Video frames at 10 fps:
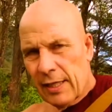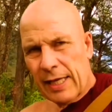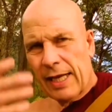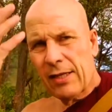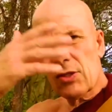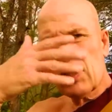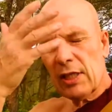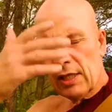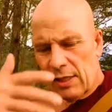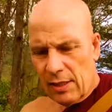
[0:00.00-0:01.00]
They cannot
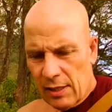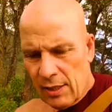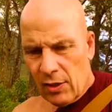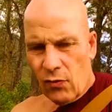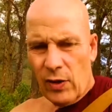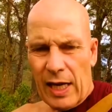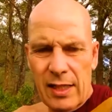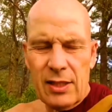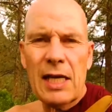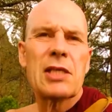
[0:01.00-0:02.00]
see
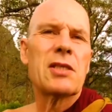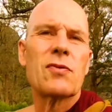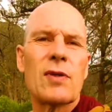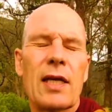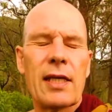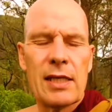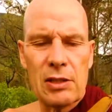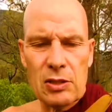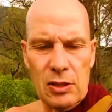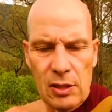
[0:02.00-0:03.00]
reality as it really
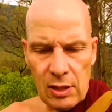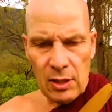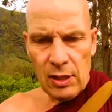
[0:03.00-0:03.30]
is.